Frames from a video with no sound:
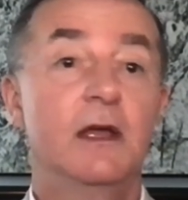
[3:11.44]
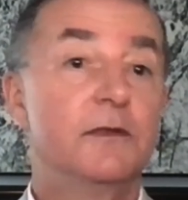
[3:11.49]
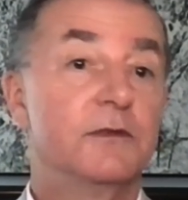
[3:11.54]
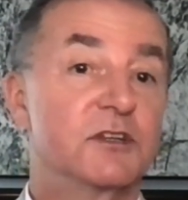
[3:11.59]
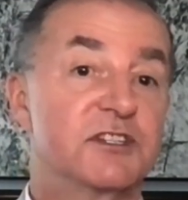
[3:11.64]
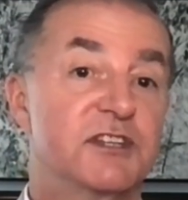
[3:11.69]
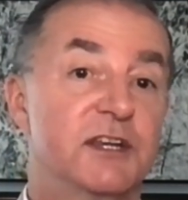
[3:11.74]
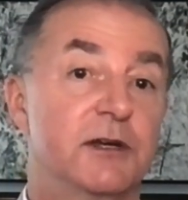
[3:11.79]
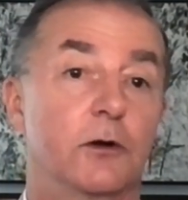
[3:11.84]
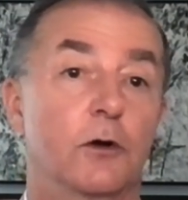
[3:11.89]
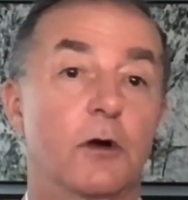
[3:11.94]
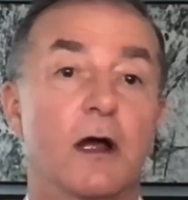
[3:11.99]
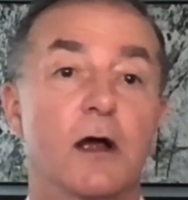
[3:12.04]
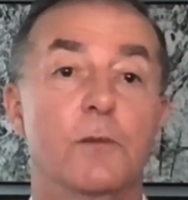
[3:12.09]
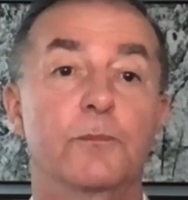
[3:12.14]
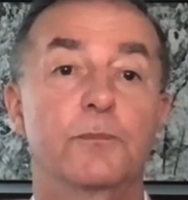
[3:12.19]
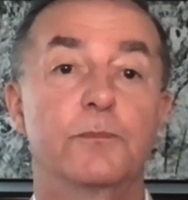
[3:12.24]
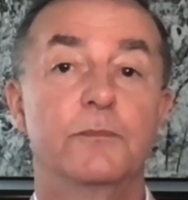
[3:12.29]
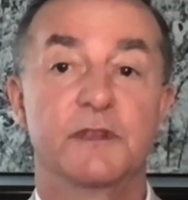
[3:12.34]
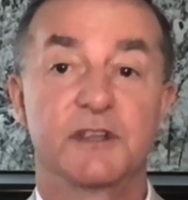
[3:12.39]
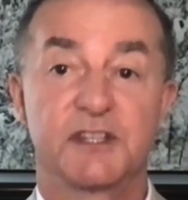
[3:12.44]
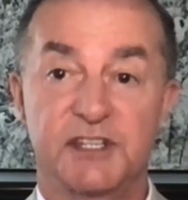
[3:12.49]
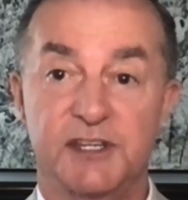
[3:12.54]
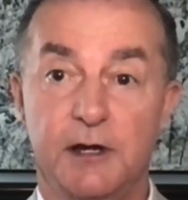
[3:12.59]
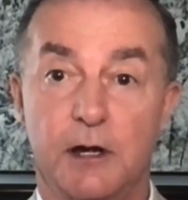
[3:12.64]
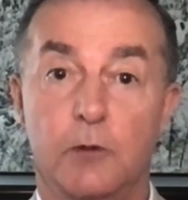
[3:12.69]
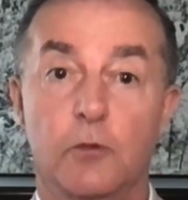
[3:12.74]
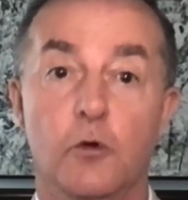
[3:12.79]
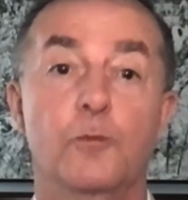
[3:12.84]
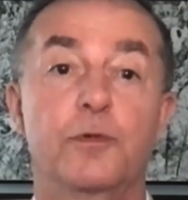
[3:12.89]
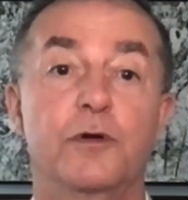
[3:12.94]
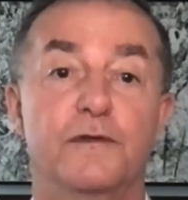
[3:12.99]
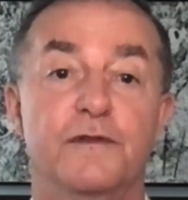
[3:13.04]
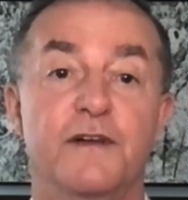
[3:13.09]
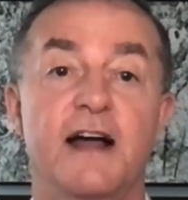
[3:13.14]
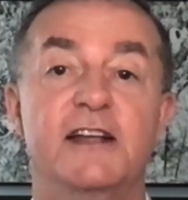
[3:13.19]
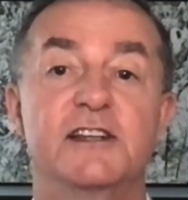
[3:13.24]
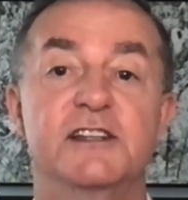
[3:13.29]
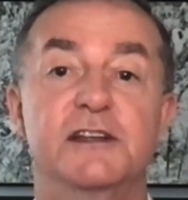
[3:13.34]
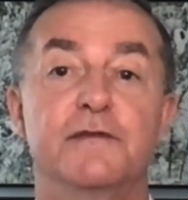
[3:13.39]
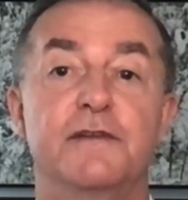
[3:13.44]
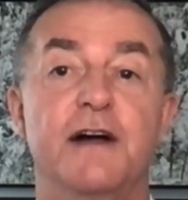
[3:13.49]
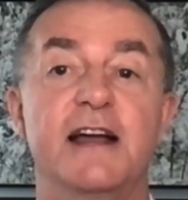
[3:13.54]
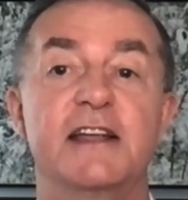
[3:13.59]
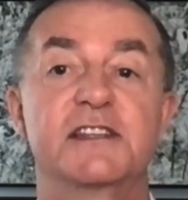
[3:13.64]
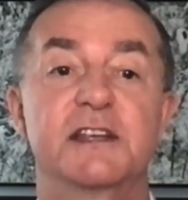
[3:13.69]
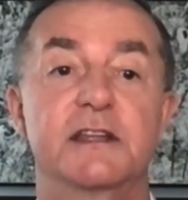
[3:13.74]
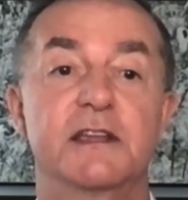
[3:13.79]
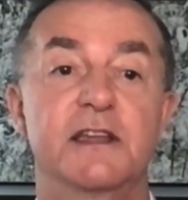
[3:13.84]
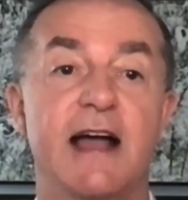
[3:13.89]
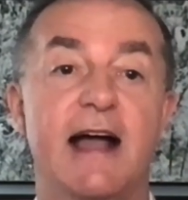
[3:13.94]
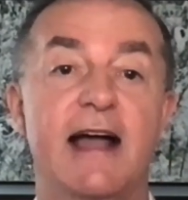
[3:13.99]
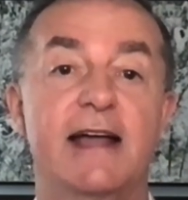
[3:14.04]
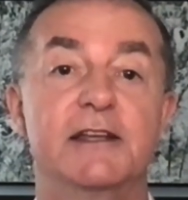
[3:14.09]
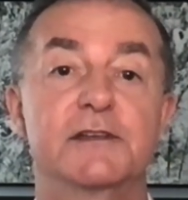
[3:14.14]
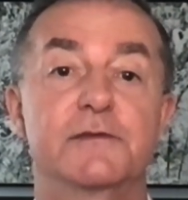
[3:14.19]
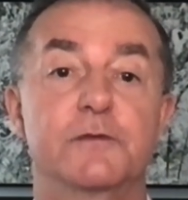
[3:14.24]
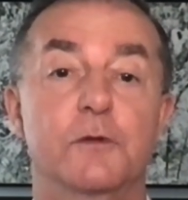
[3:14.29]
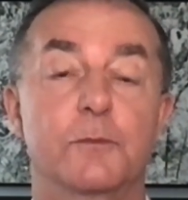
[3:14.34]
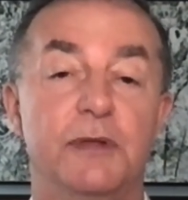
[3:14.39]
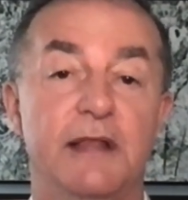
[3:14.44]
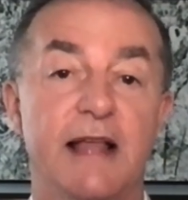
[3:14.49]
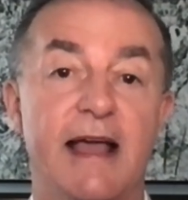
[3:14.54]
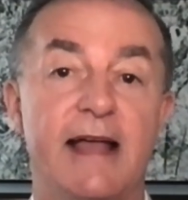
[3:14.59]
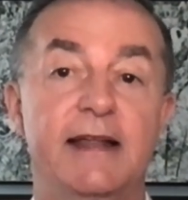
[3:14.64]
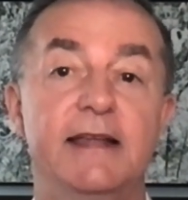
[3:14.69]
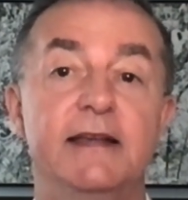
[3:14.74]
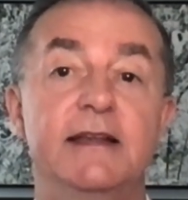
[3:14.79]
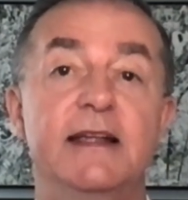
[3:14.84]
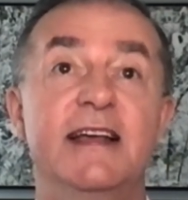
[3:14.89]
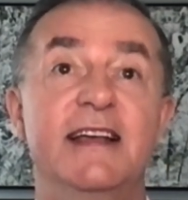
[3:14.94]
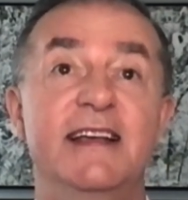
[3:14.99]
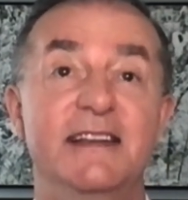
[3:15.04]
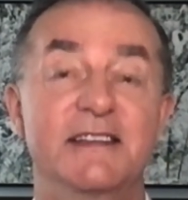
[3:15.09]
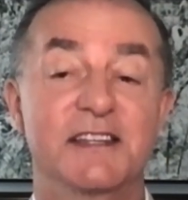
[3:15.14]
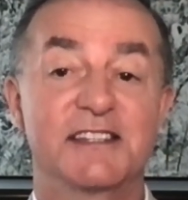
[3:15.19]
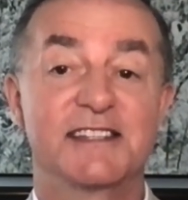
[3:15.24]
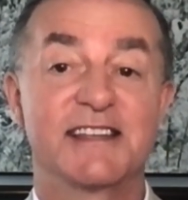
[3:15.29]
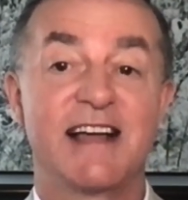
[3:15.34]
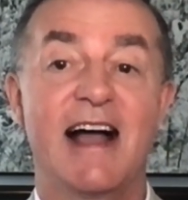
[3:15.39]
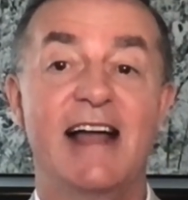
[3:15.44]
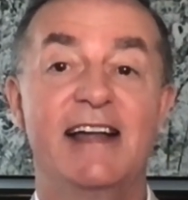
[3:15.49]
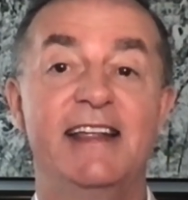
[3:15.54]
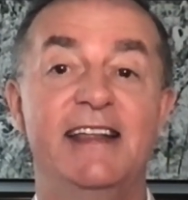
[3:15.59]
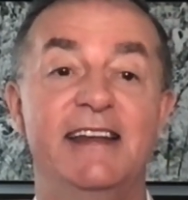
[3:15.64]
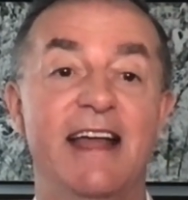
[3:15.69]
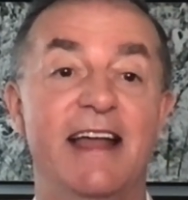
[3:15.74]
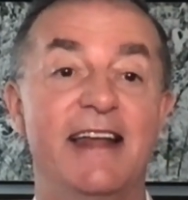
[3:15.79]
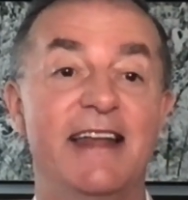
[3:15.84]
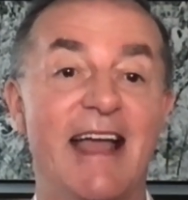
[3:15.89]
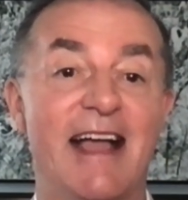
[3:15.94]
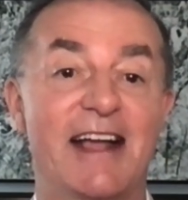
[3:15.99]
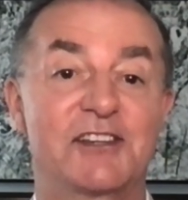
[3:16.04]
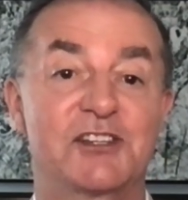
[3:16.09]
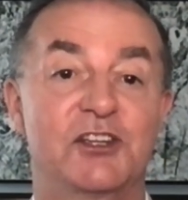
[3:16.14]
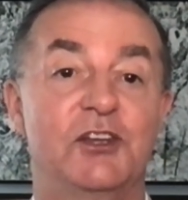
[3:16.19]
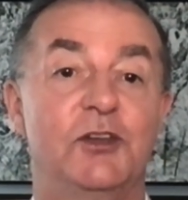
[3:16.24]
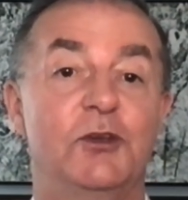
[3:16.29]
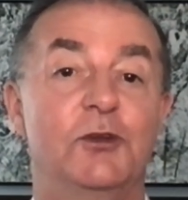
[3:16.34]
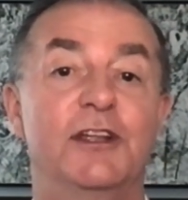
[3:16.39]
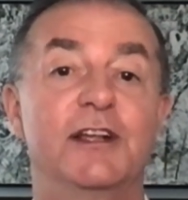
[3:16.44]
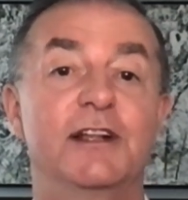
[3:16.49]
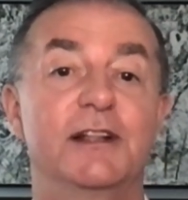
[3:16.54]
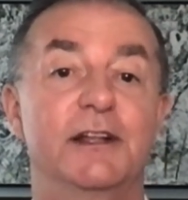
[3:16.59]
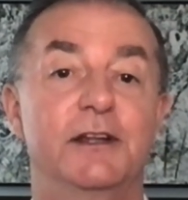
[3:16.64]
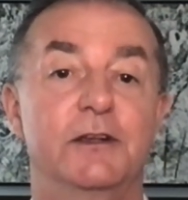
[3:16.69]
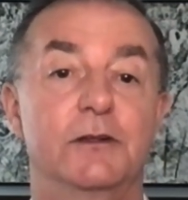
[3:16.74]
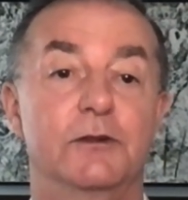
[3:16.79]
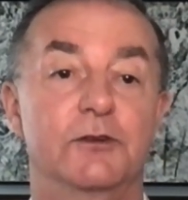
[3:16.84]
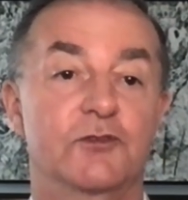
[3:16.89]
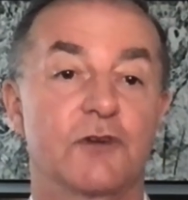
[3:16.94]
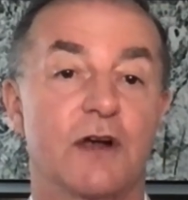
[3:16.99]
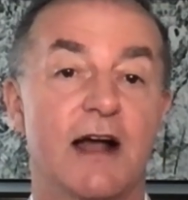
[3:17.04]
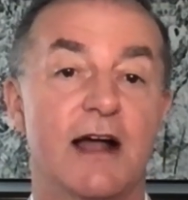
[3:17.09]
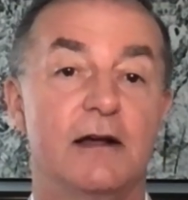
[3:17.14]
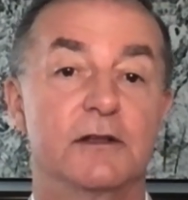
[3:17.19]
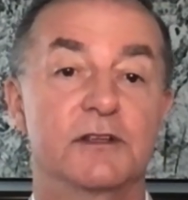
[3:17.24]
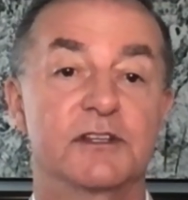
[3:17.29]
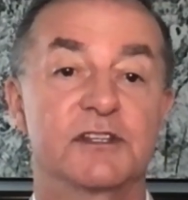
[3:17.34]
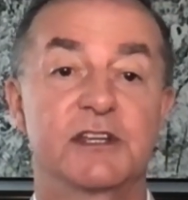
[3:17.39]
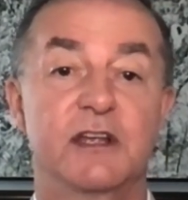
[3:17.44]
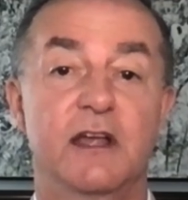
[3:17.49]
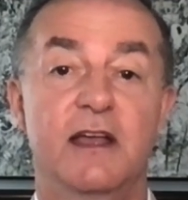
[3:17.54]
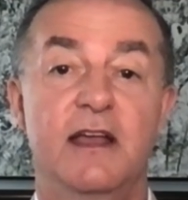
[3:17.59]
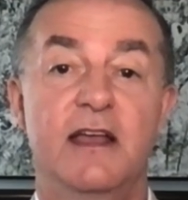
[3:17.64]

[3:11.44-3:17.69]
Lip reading: The CRO provides advice and guidance for planning, designing, and executing clinical trials.